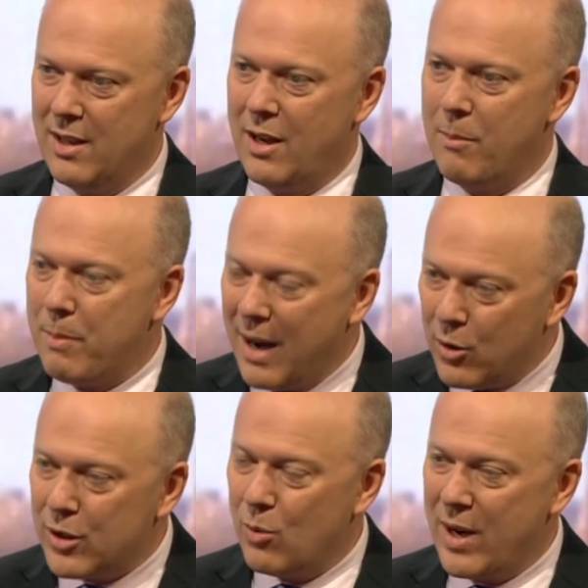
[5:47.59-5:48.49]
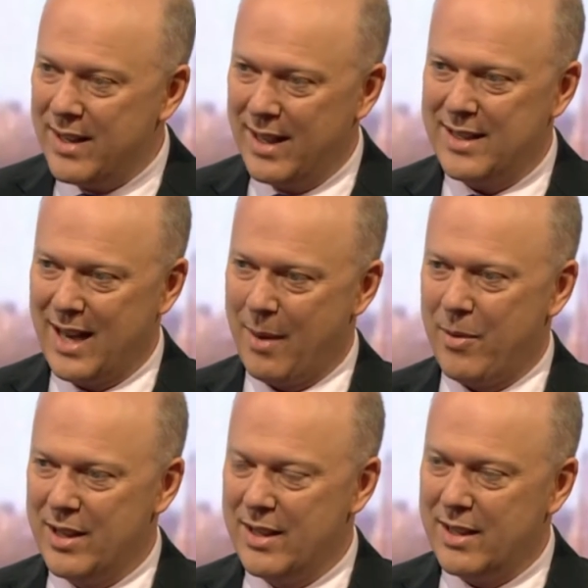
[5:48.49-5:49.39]
about the way things
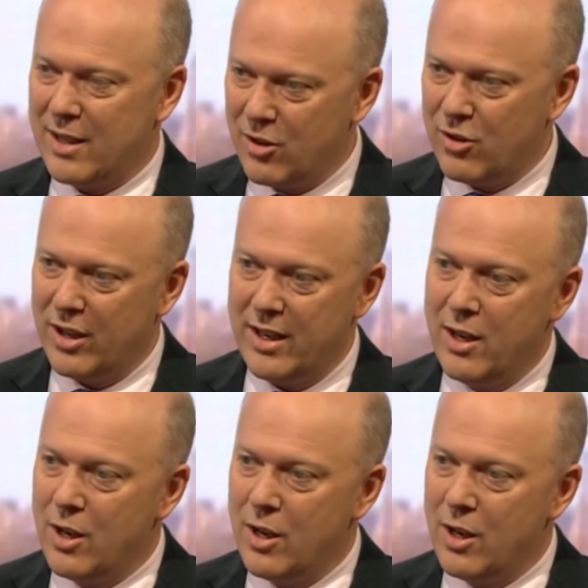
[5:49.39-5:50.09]
happen in this country.